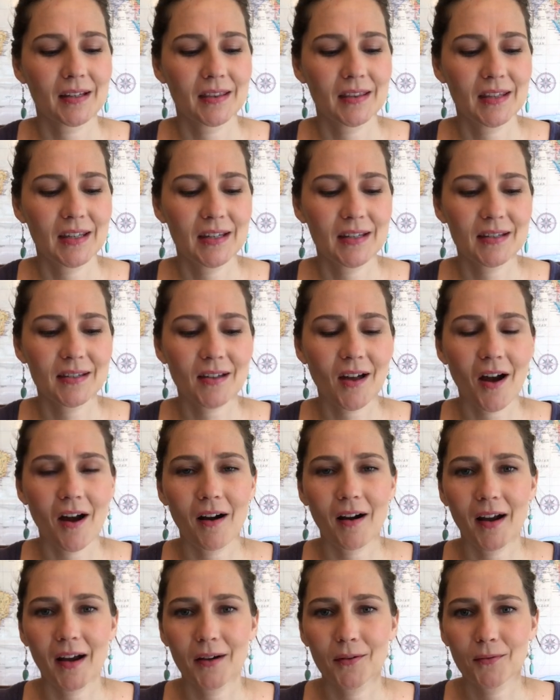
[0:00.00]
These
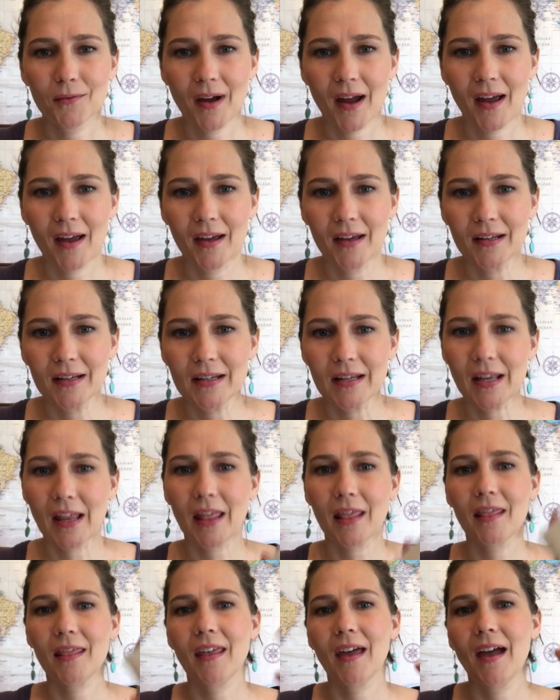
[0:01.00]
are, I read
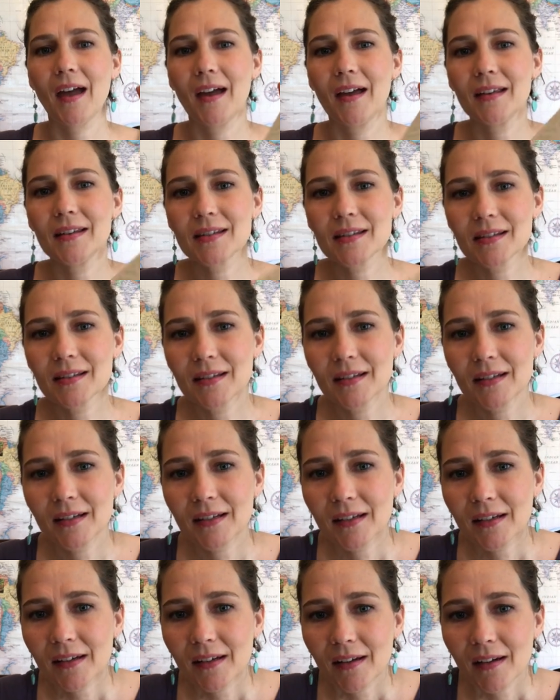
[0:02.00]
that
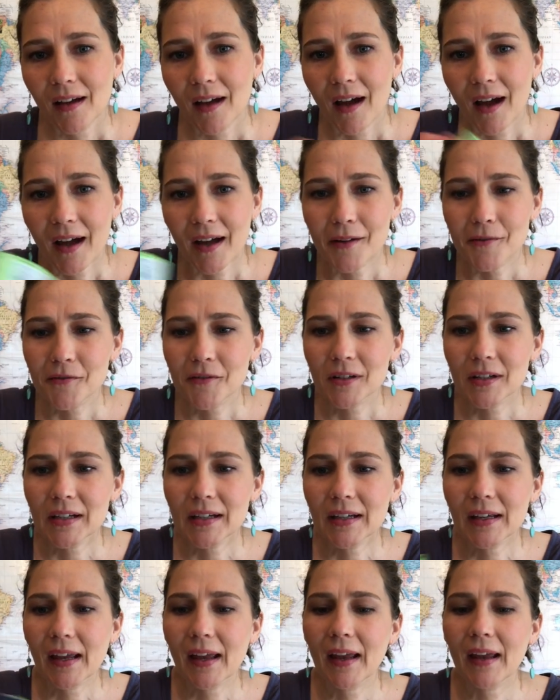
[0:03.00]

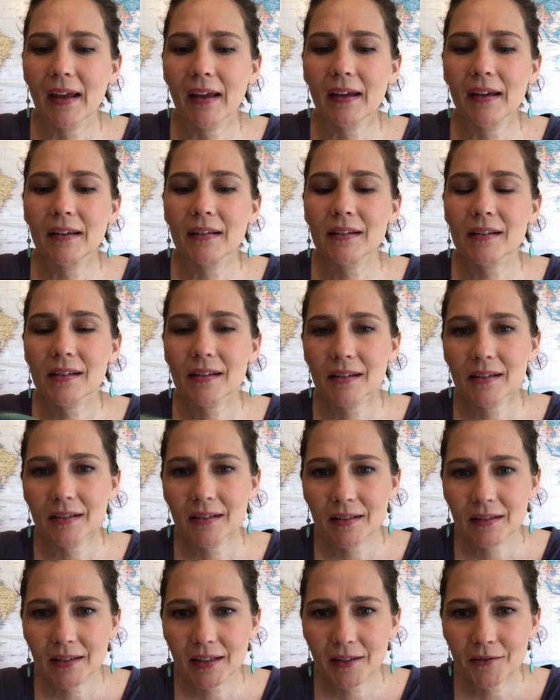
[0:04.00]
Ivory and
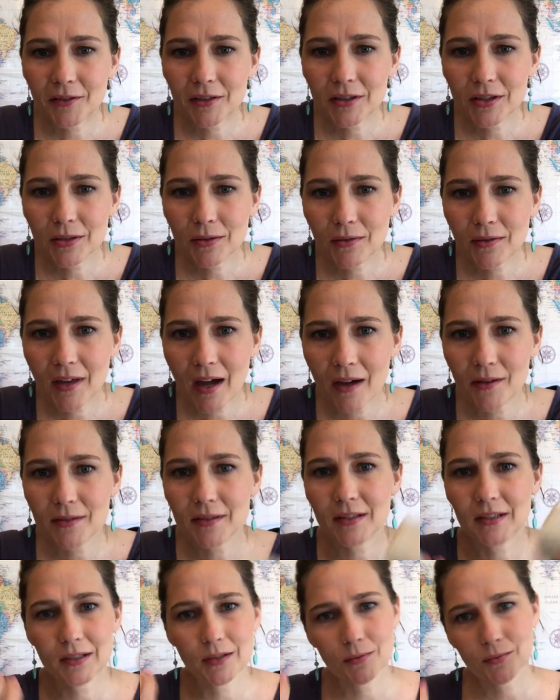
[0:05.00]
Lever
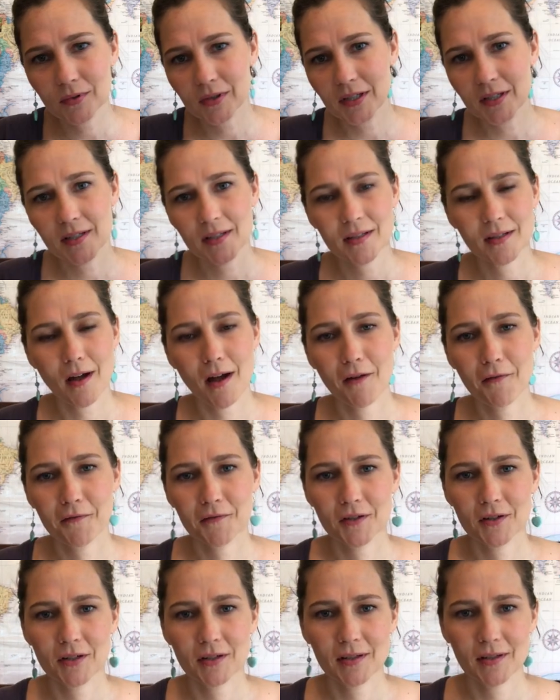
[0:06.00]
2000 were
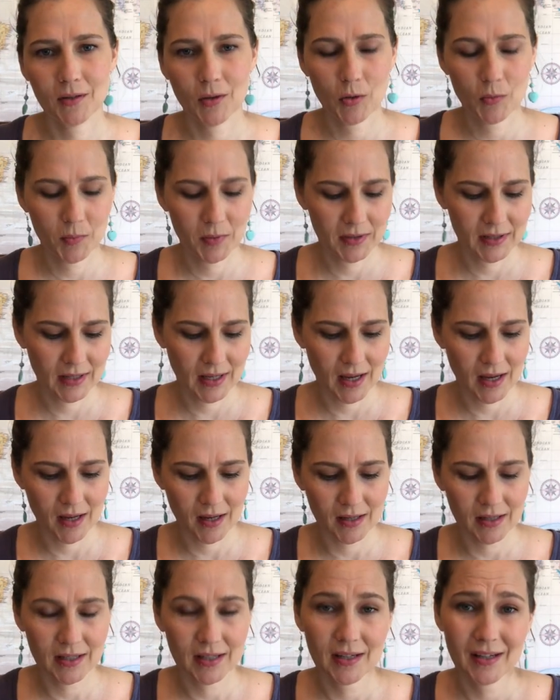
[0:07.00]
softer soaps
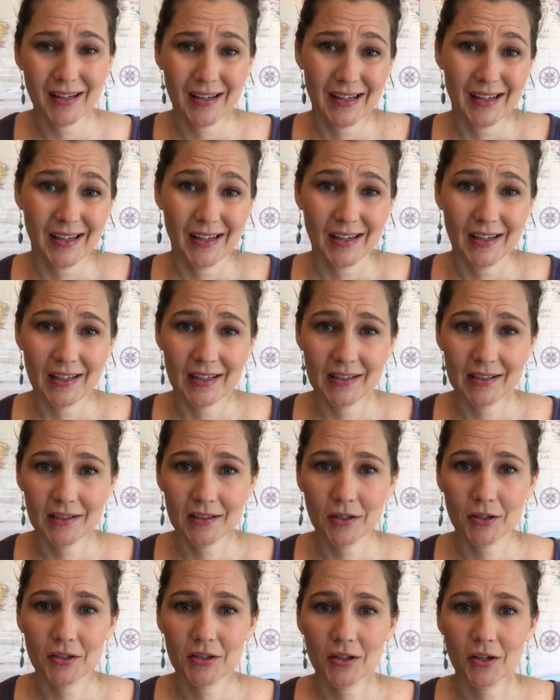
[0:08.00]
and
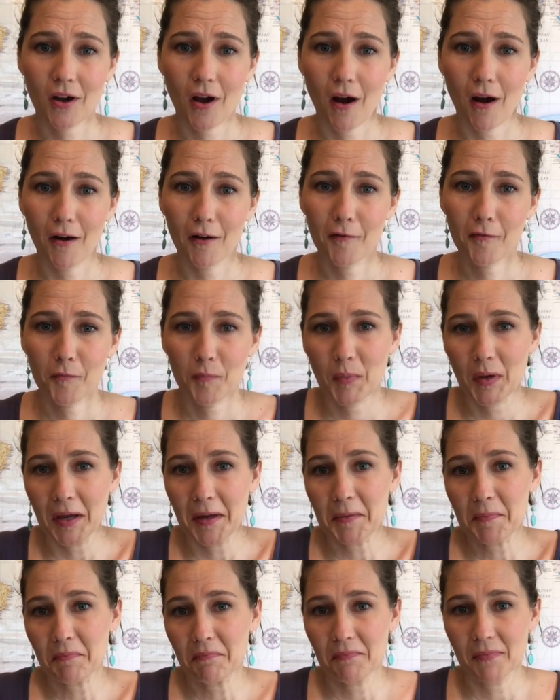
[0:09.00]
easier to carve,
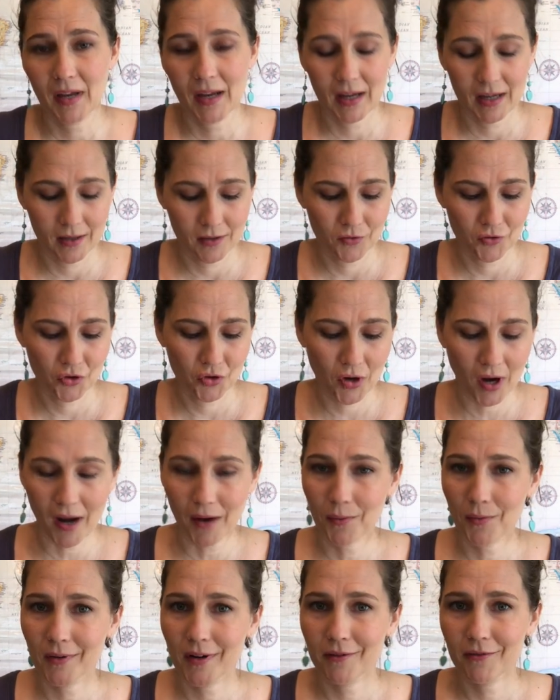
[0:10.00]
but
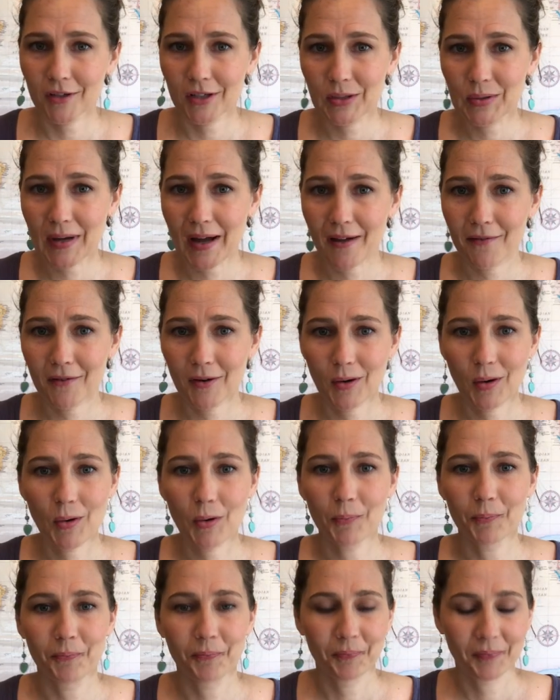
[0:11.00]
try whatever you have at
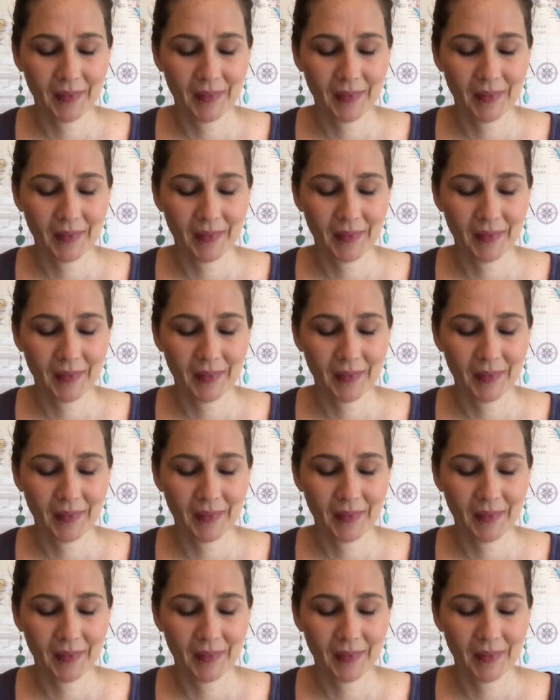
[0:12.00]
home.